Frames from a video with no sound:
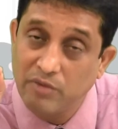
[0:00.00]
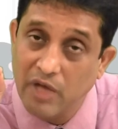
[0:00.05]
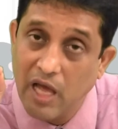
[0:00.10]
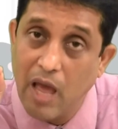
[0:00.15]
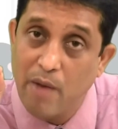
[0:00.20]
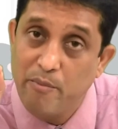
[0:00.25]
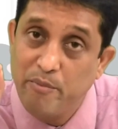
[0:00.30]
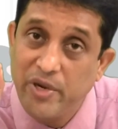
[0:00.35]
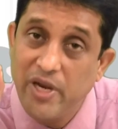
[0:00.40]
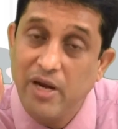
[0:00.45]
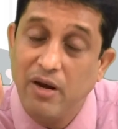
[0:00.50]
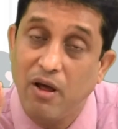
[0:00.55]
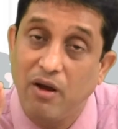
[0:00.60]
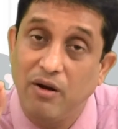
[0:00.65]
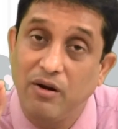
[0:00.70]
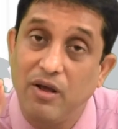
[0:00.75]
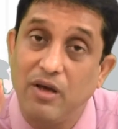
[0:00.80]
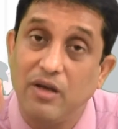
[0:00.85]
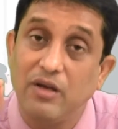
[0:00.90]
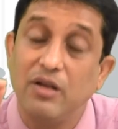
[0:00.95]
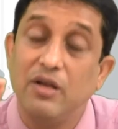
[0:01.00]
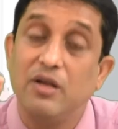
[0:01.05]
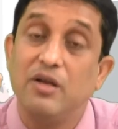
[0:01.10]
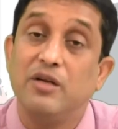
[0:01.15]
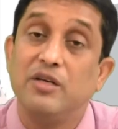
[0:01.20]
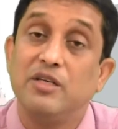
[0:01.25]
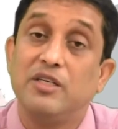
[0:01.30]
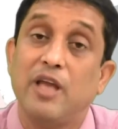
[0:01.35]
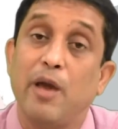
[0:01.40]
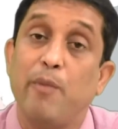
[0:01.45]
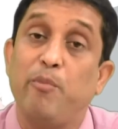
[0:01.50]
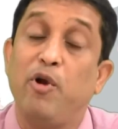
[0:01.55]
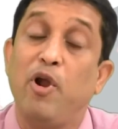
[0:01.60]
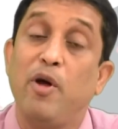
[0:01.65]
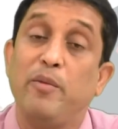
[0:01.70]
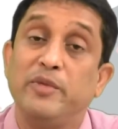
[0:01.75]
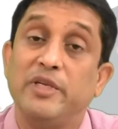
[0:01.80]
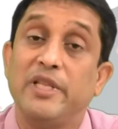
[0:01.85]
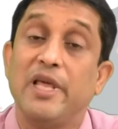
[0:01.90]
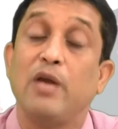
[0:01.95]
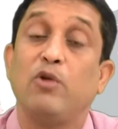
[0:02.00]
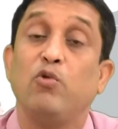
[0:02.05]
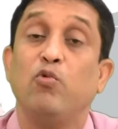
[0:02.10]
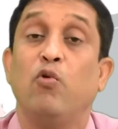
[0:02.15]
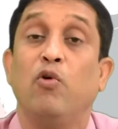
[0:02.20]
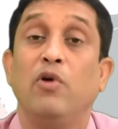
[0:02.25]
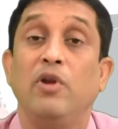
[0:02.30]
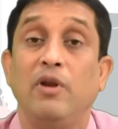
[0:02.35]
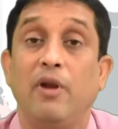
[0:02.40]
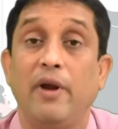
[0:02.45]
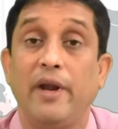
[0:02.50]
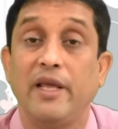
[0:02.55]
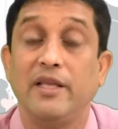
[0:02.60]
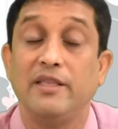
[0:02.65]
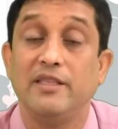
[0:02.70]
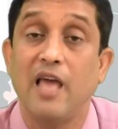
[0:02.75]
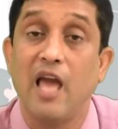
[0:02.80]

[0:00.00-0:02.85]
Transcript: every learner develop their own learning,